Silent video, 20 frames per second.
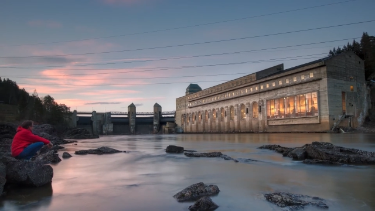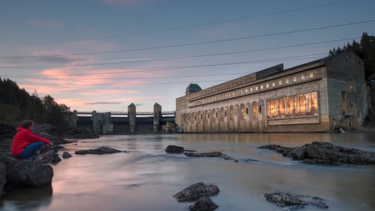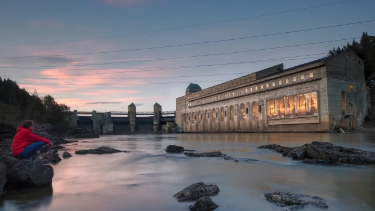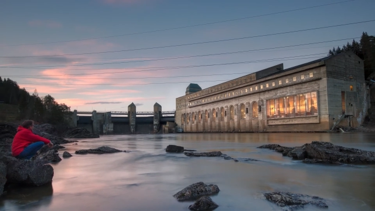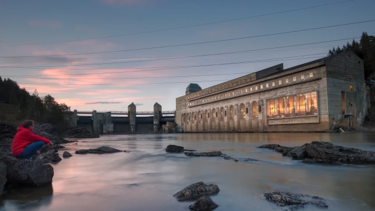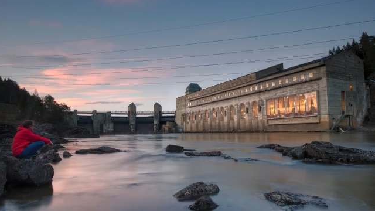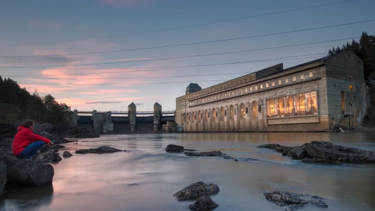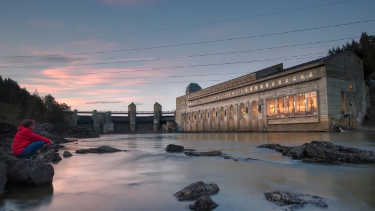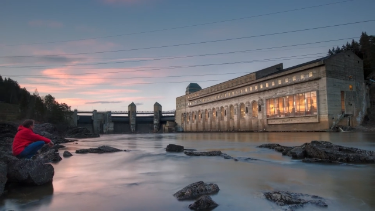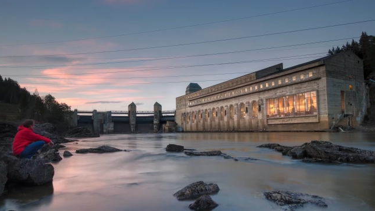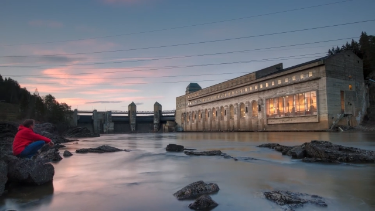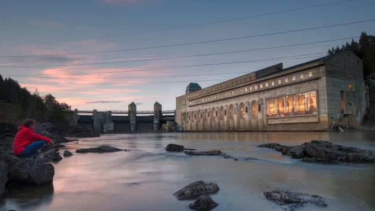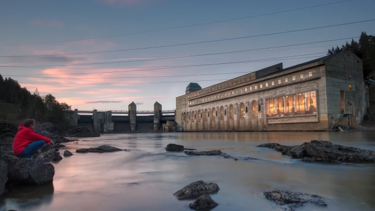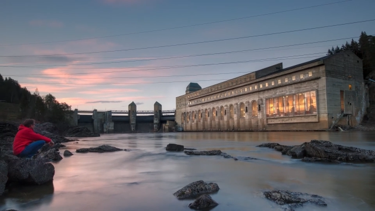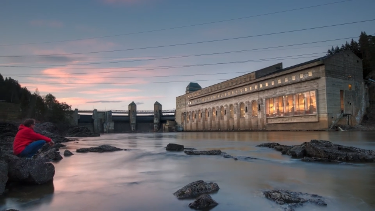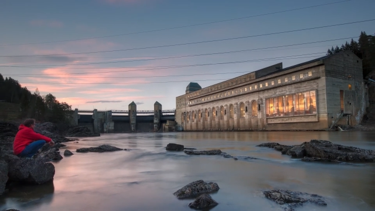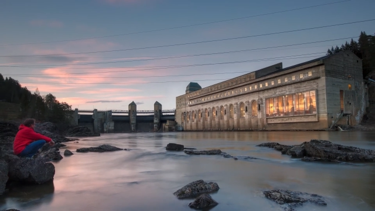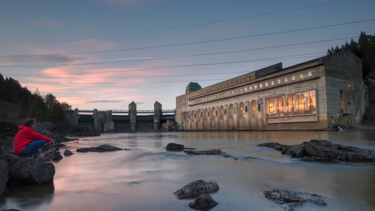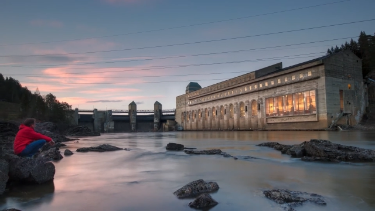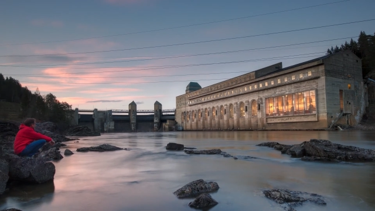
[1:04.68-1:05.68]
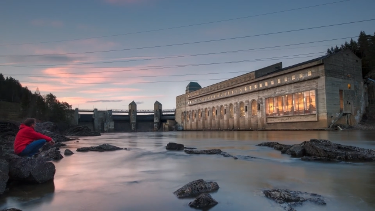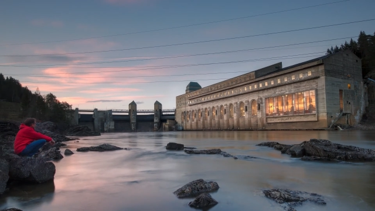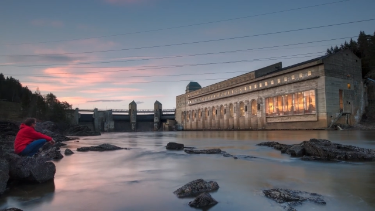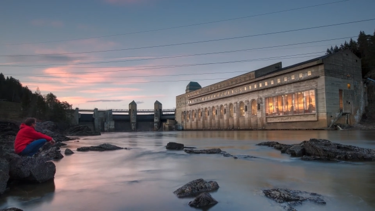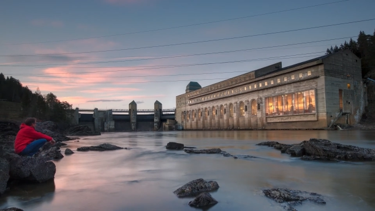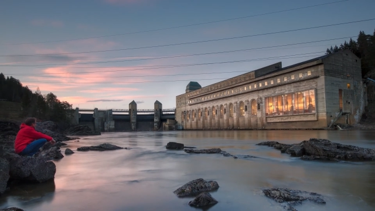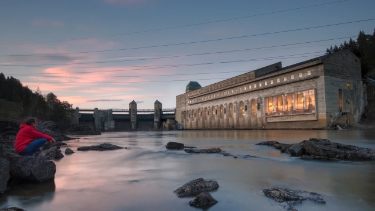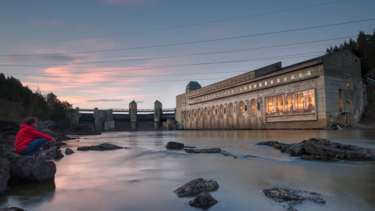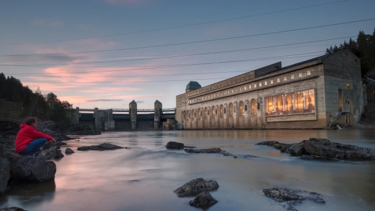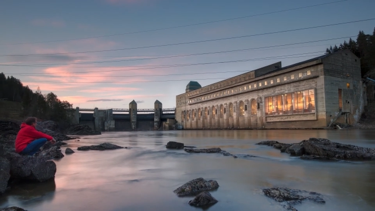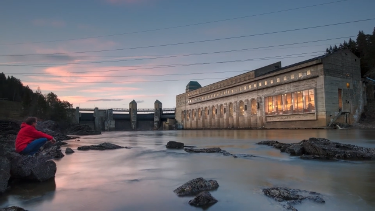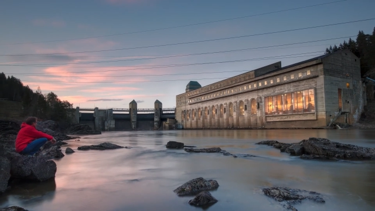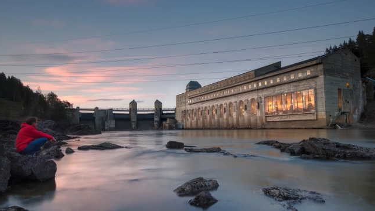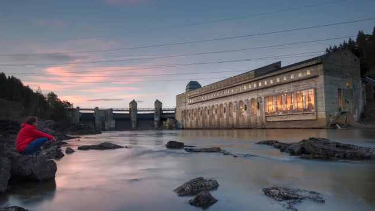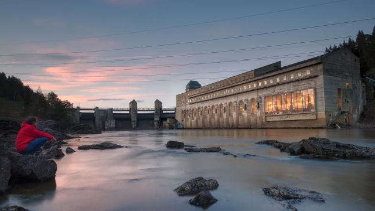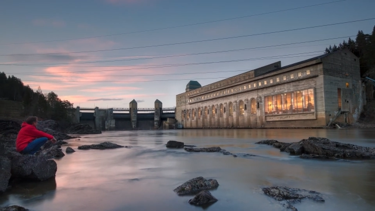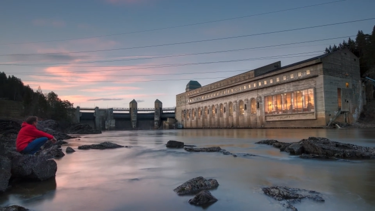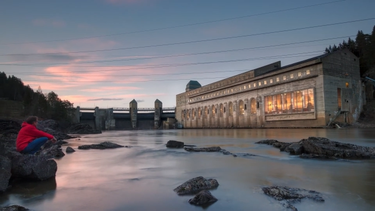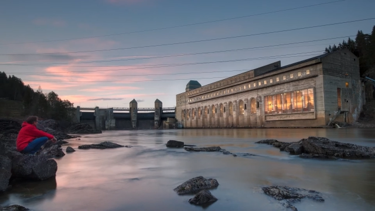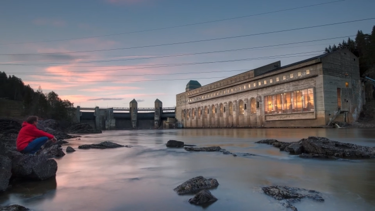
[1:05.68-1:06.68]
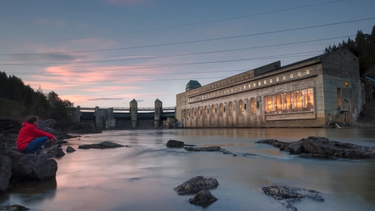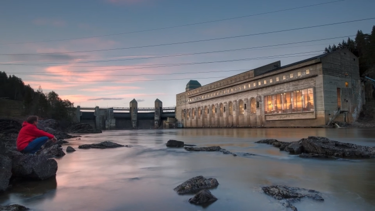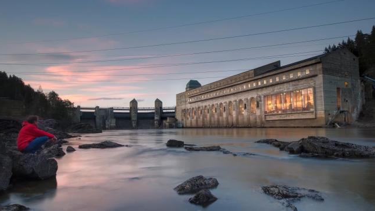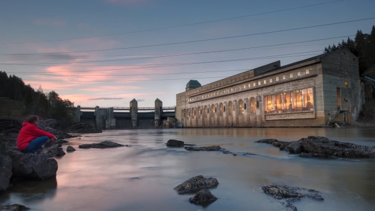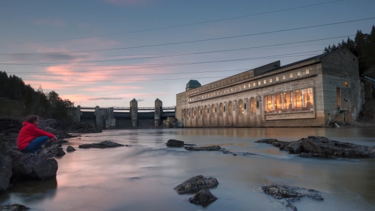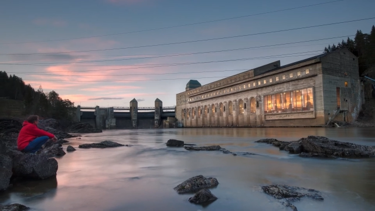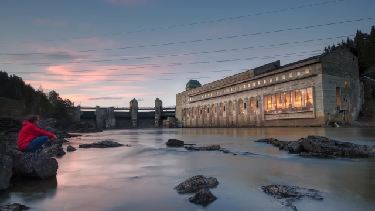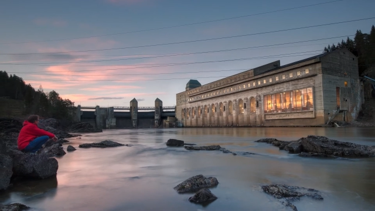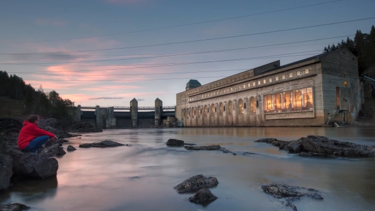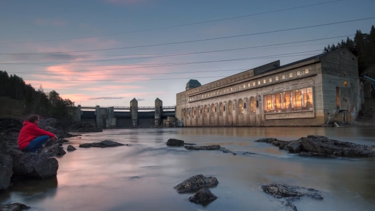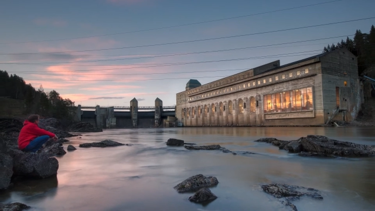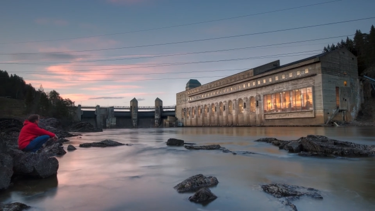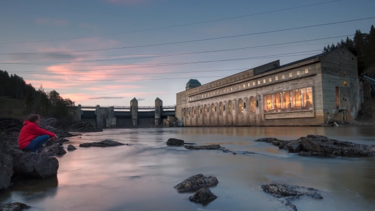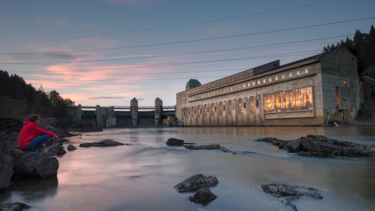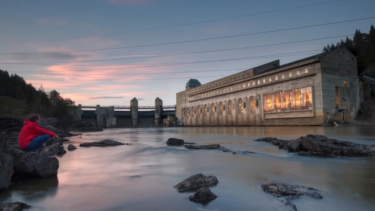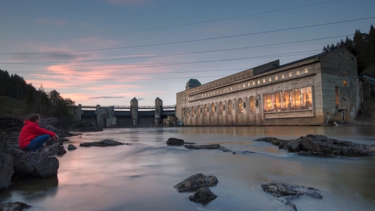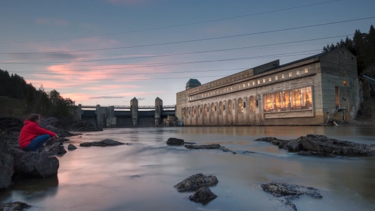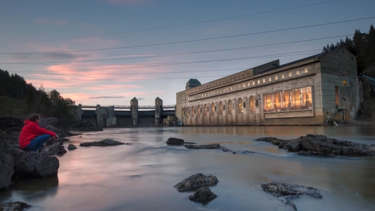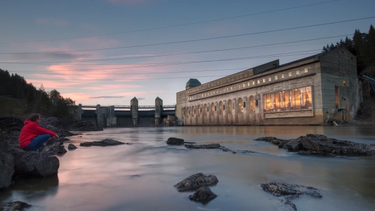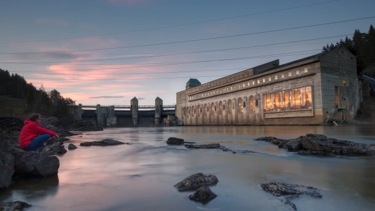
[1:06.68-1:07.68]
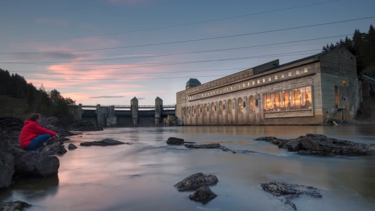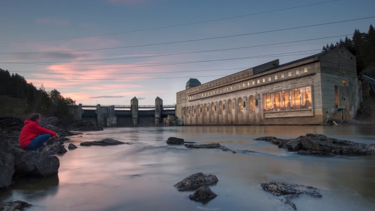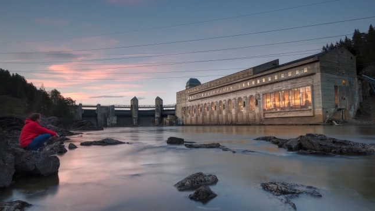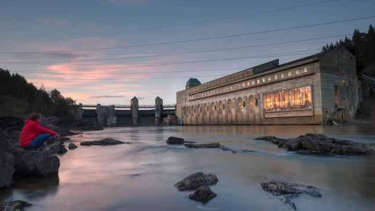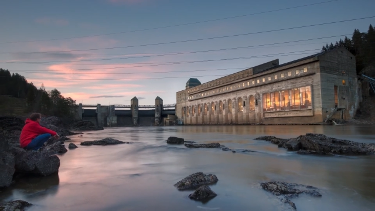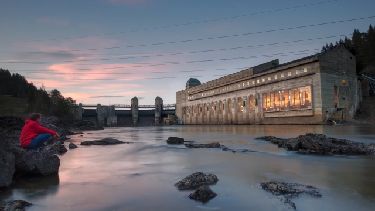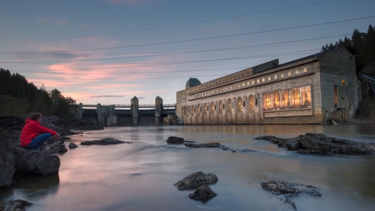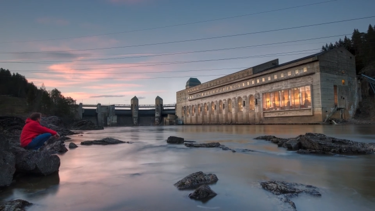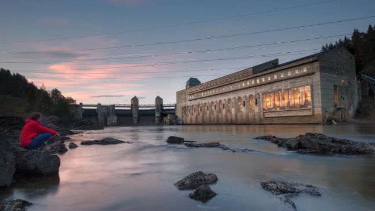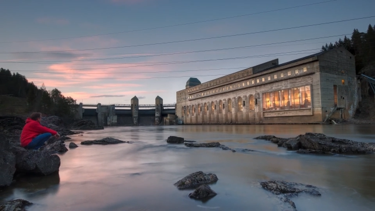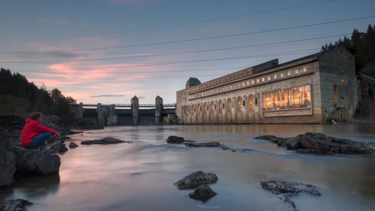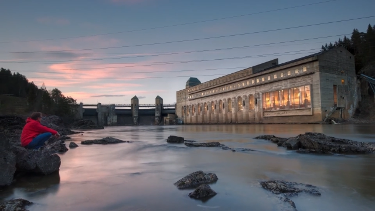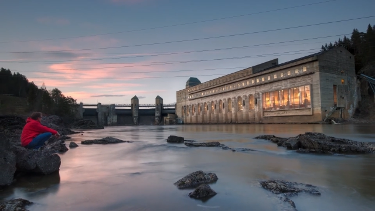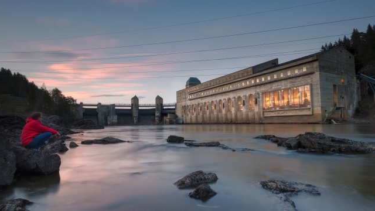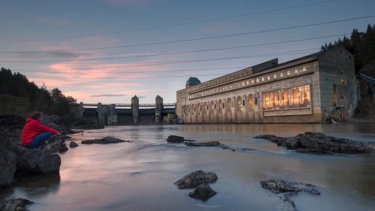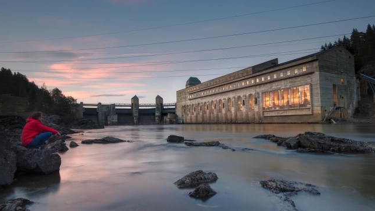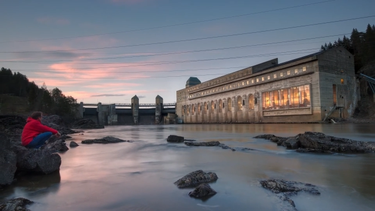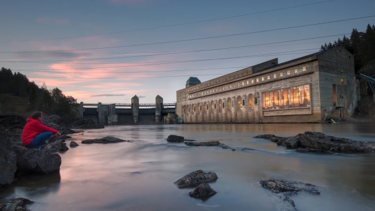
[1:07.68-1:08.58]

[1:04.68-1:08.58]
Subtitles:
[unreadable: no face in view]